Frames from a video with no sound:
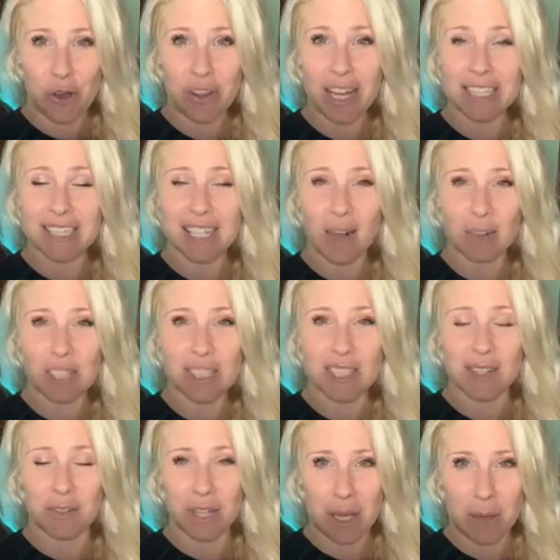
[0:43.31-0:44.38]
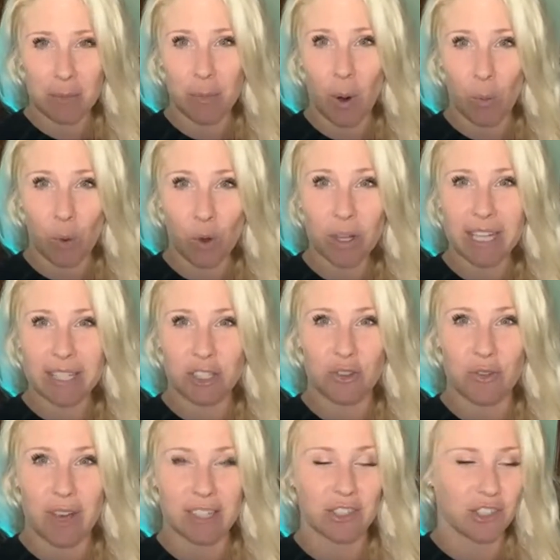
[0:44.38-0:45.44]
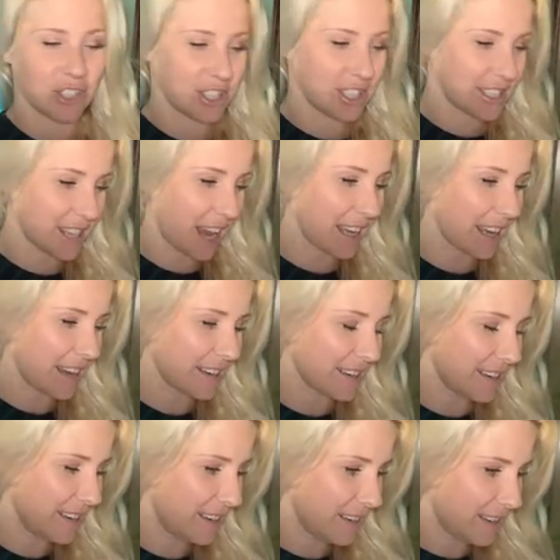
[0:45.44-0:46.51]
I know that sounds silly, but we'll get to it in just a second.